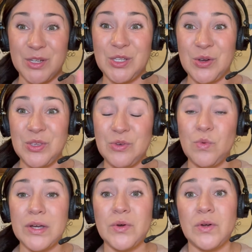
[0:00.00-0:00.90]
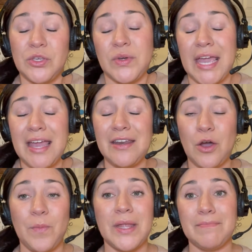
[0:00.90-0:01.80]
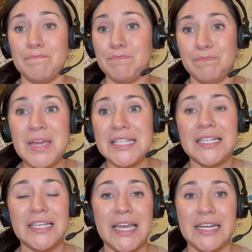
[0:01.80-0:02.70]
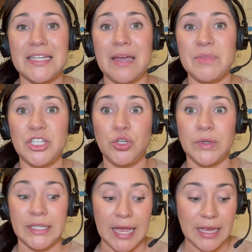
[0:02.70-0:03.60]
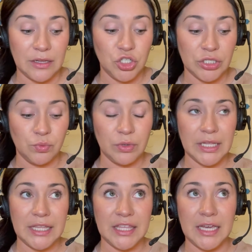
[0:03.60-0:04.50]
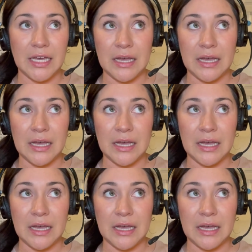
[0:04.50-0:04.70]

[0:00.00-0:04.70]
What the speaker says: So you can open basically anytime that you would like. Just really think